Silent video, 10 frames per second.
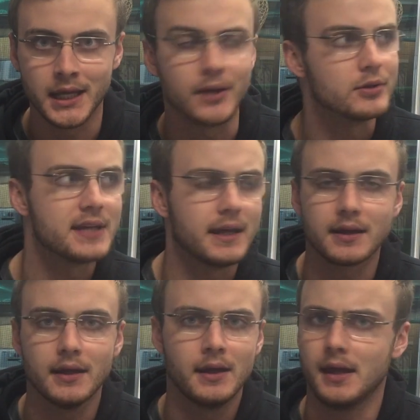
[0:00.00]
It would
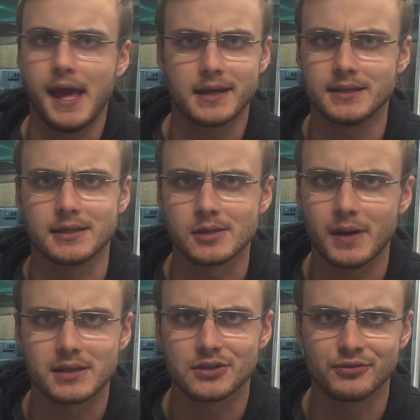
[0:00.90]
take excess
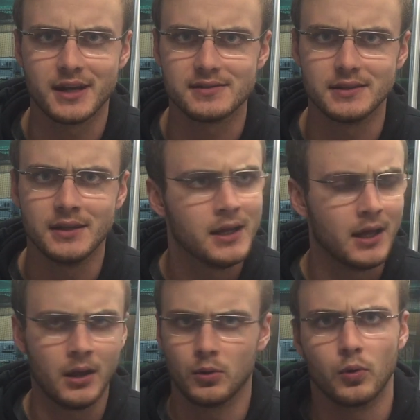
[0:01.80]
amounts of resin
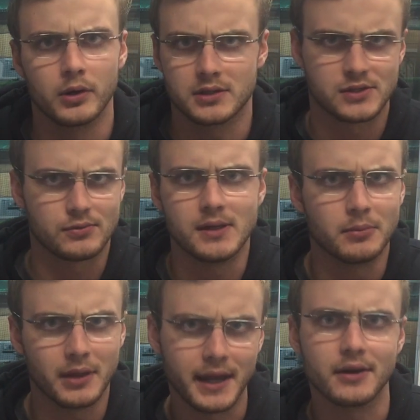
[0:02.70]
or
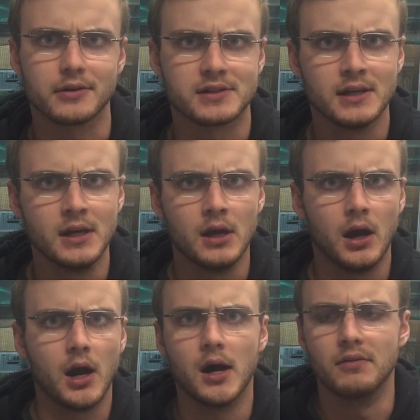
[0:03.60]
extreme layers
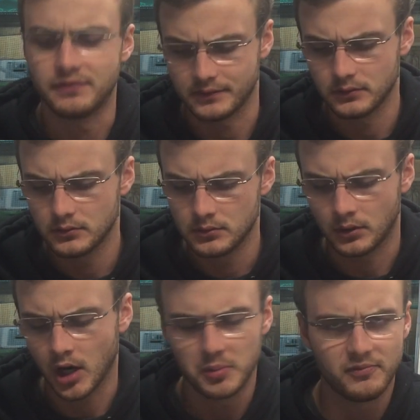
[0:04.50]
of
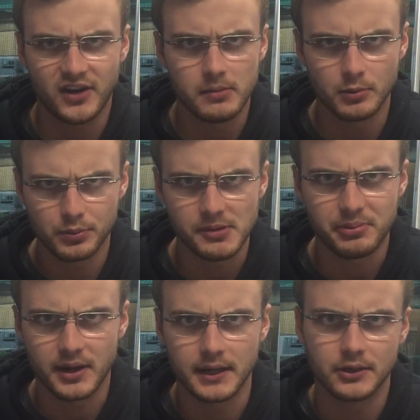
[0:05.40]
carbon fiber
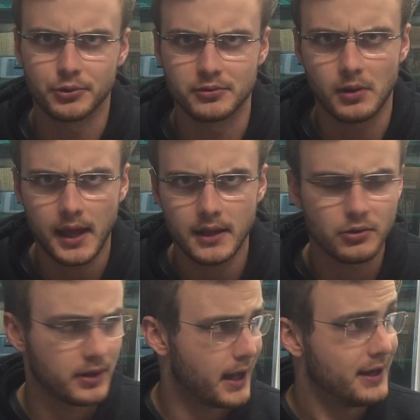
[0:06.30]
prepreg in order to
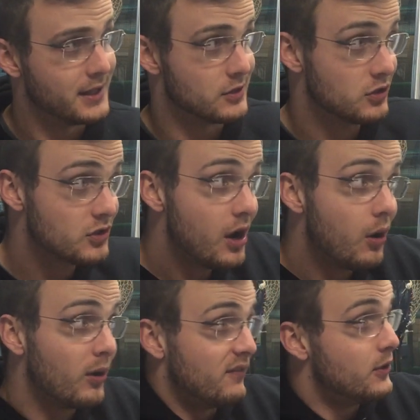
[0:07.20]
handle that. And
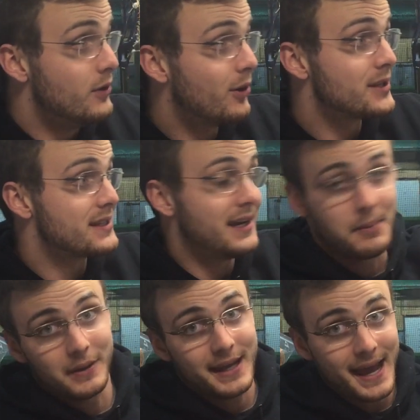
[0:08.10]
so if you notice that
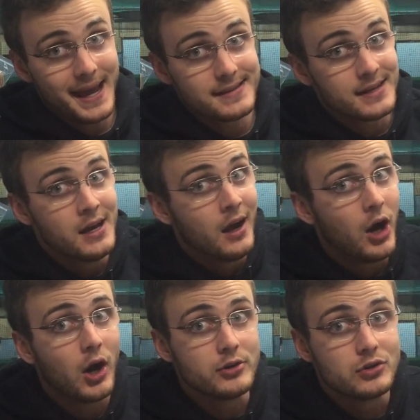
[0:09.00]
Epic has
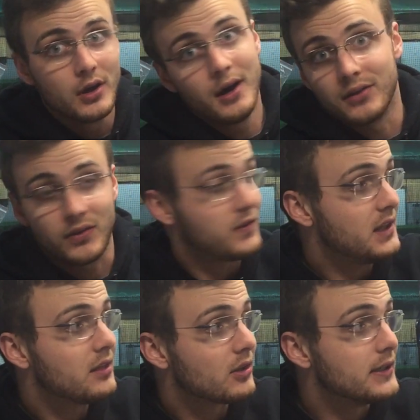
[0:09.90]
a
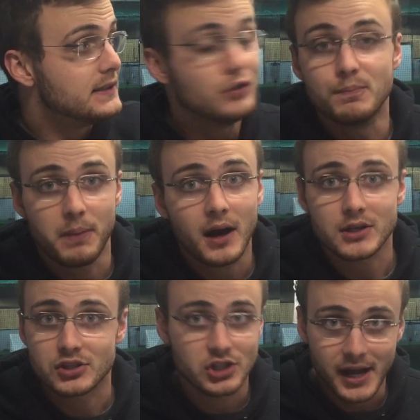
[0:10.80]
C32
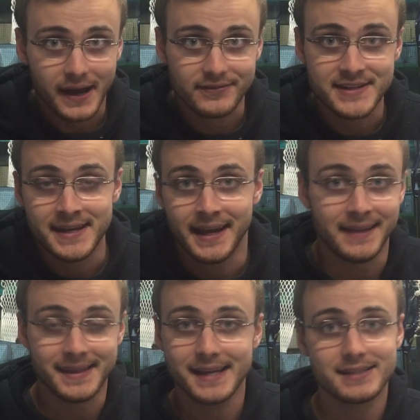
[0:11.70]
box shaft,
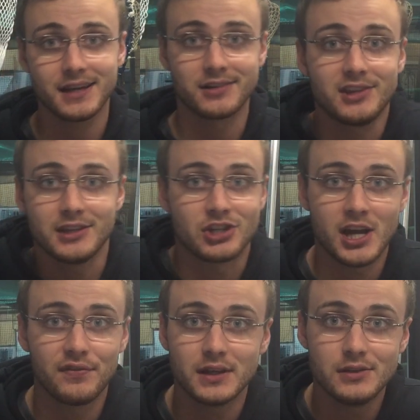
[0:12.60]
and that's actually the
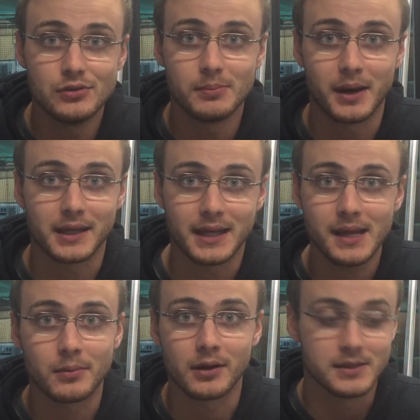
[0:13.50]
shaft I use on my
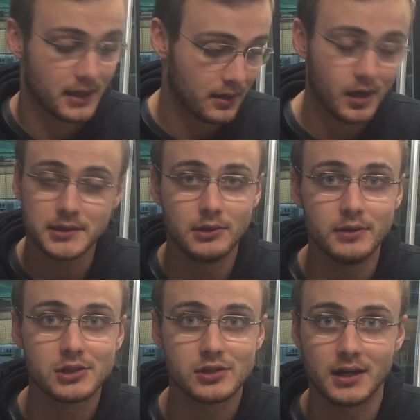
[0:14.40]
gamer, is I cut 2
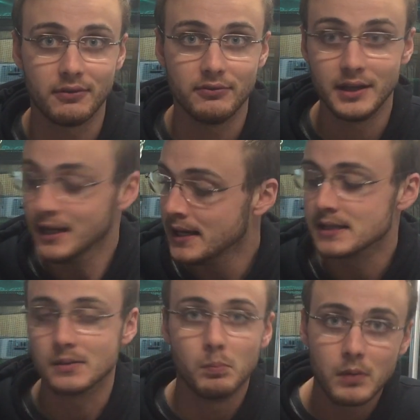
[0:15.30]
inches off of it.
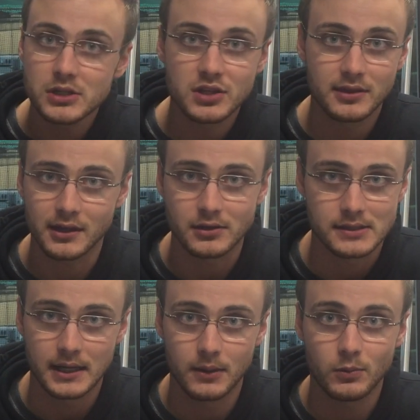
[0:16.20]
It's a much thicker
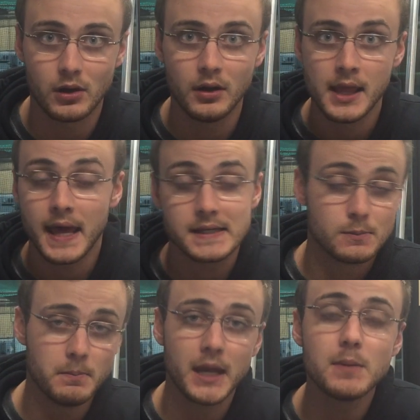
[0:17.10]
sidewall, has
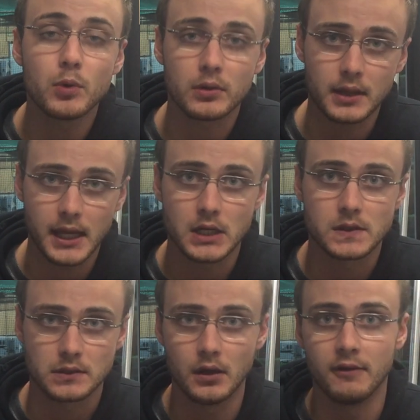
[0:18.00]
many more
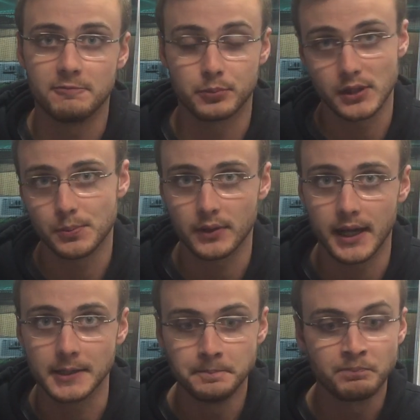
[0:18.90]
layers of
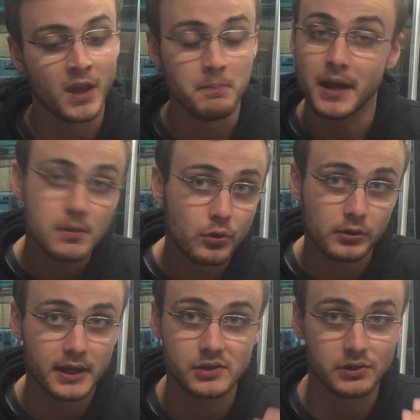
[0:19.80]
prepreg, many more
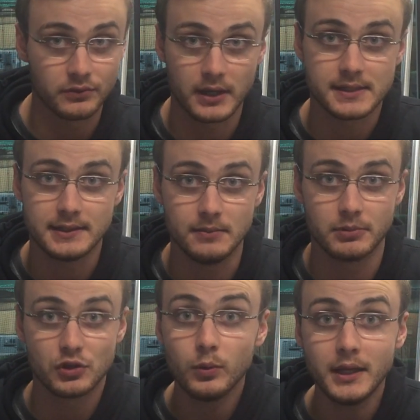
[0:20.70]
layers of resin in
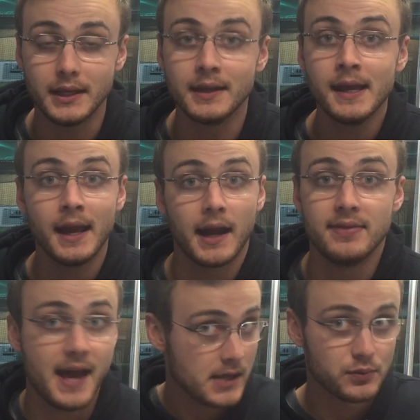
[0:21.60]
between,
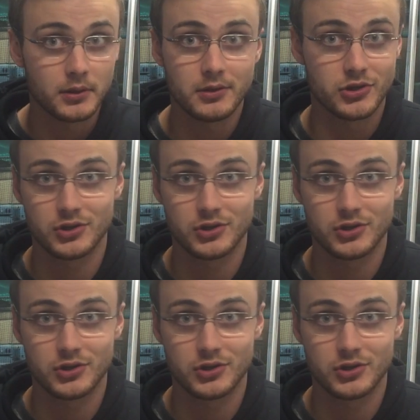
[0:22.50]
and that's one of the